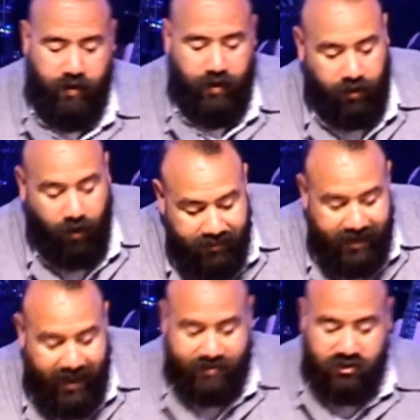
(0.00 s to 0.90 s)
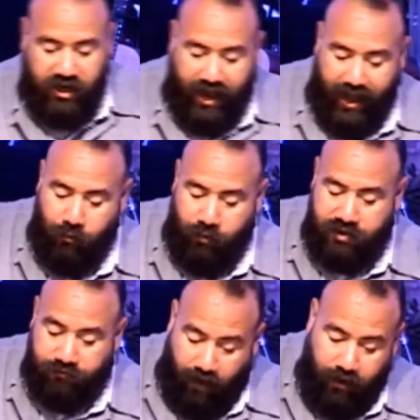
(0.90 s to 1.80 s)
and on the next day,
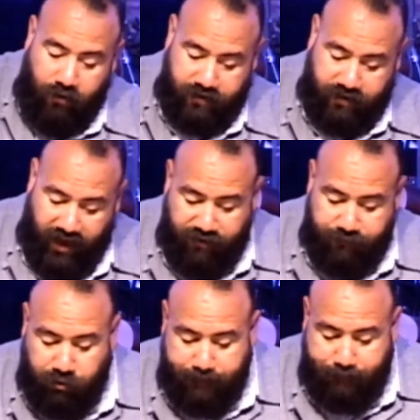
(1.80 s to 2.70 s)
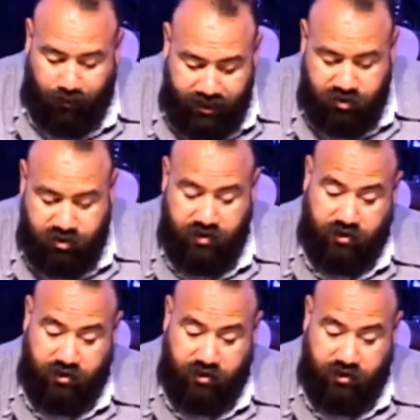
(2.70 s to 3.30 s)
which followed the day of preparation,